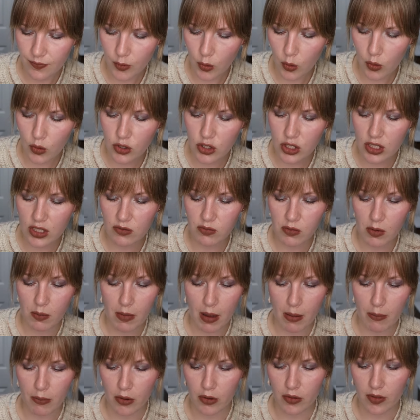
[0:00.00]
Or just
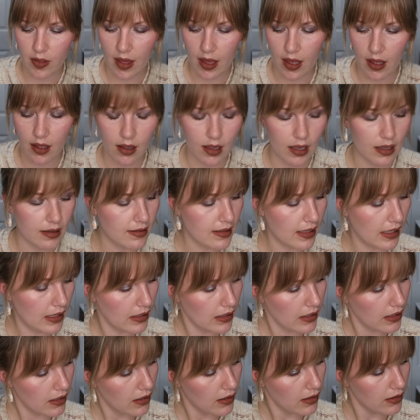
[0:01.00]
remember that it's in
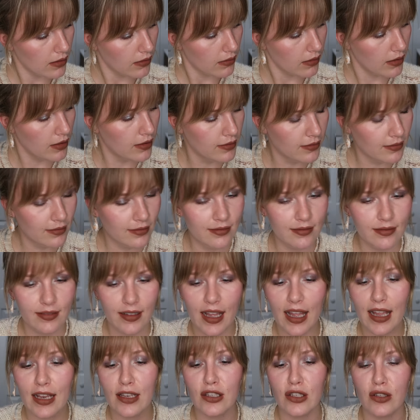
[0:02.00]
here
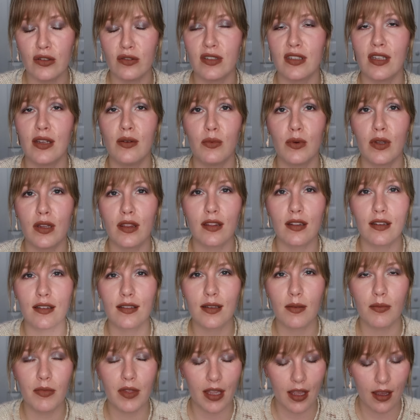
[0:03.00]
and use it with
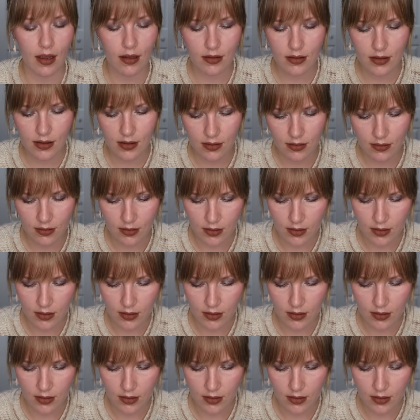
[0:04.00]
something else.